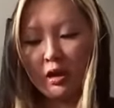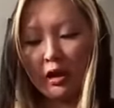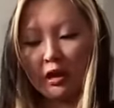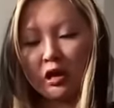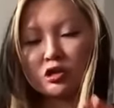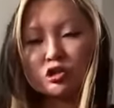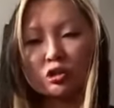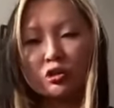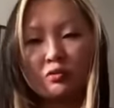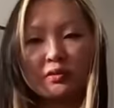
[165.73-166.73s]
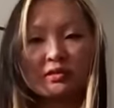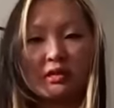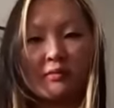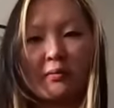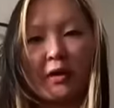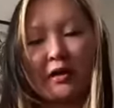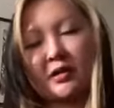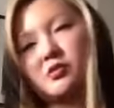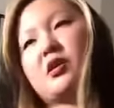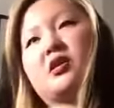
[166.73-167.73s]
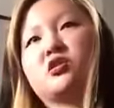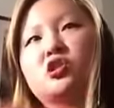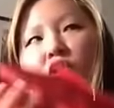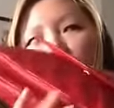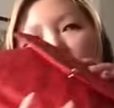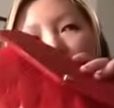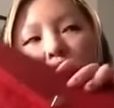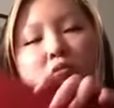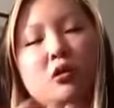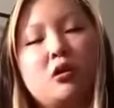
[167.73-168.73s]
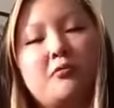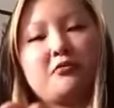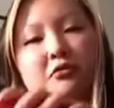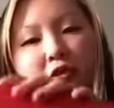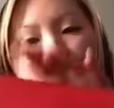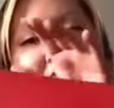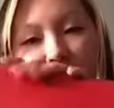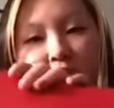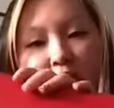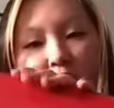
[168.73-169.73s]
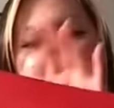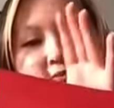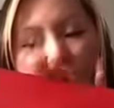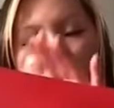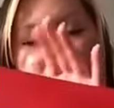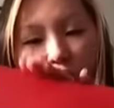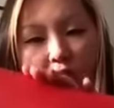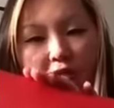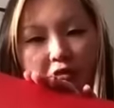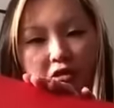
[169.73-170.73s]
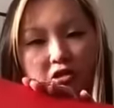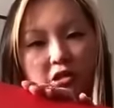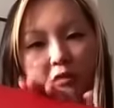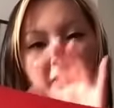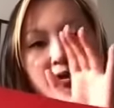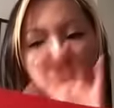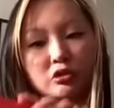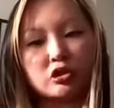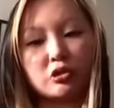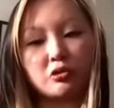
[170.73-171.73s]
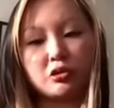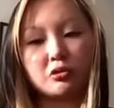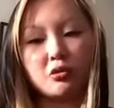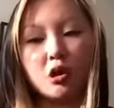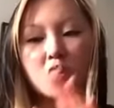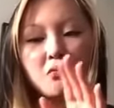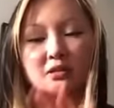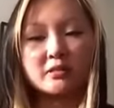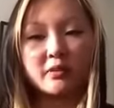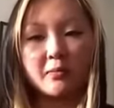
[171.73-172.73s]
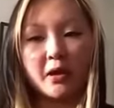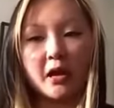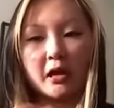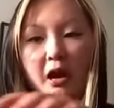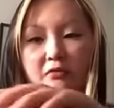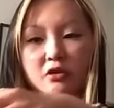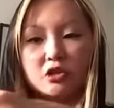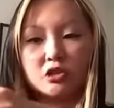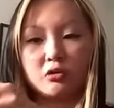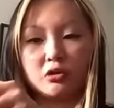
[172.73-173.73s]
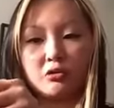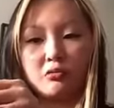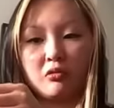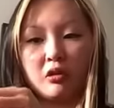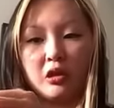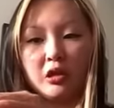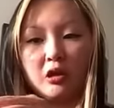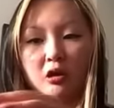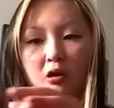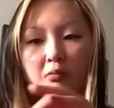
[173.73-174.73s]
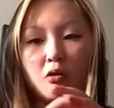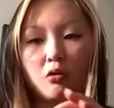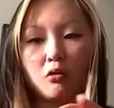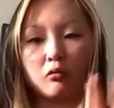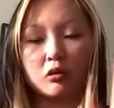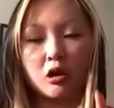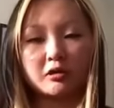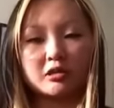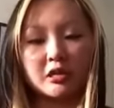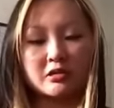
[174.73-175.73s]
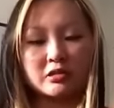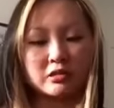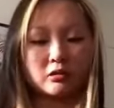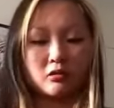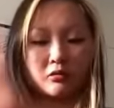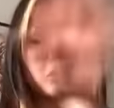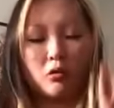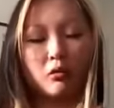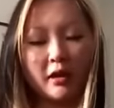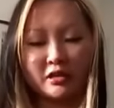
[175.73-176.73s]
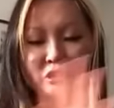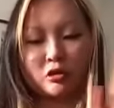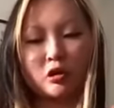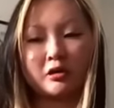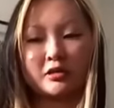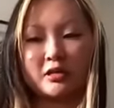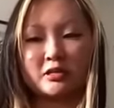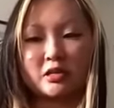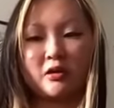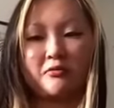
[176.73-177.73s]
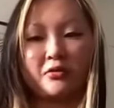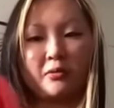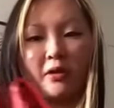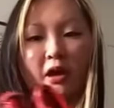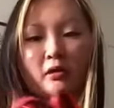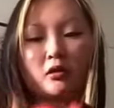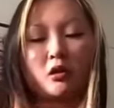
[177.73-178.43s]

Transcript: And I'll show you what's in my bag. That's why I didn't show you fully what's the interior, but I will show you what's in my bag after I show you the whole contents, or the whole exterior contents of the bag.